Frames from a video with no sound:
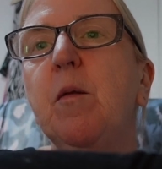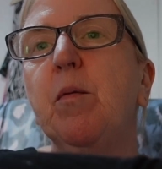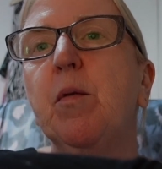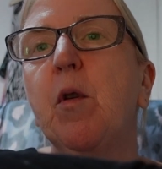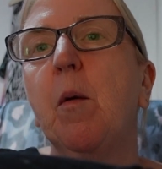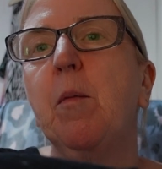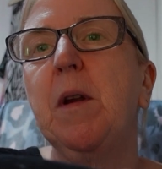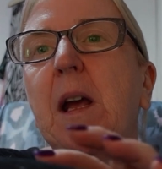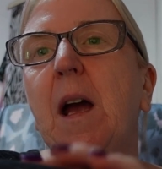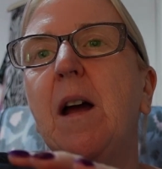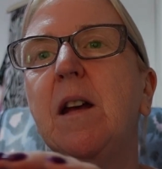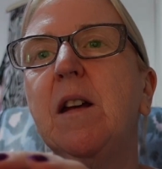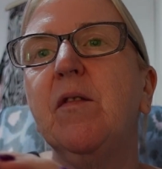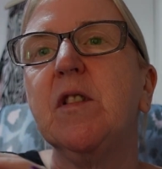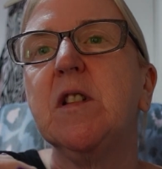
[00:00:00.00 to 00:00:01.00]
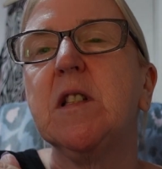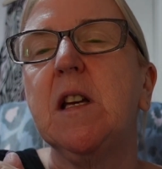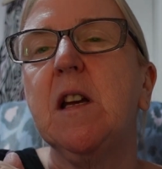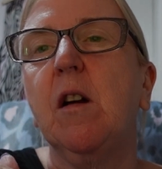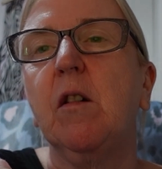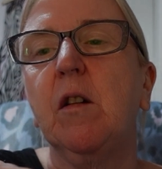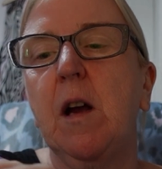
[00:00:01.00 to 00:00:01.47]
probably can't even
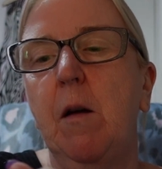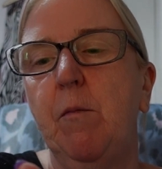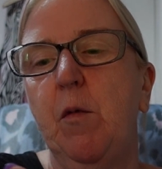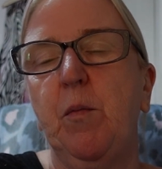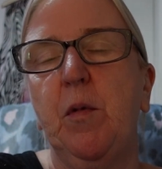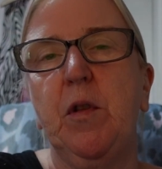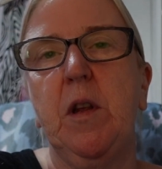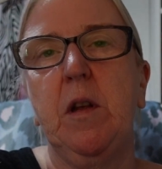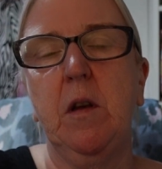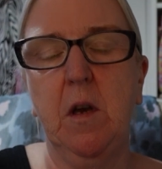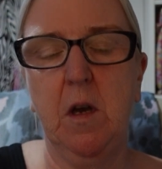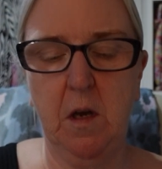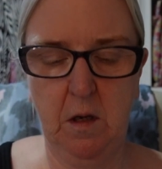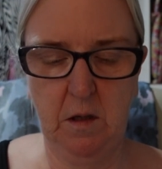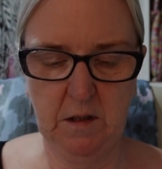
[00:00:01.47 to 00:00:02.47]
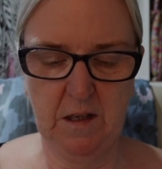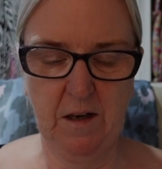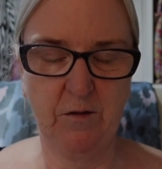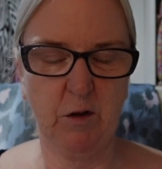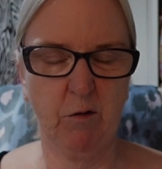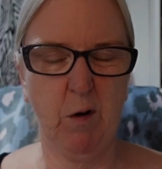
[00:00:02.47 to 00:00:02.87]
see it on camera, but the sleeves are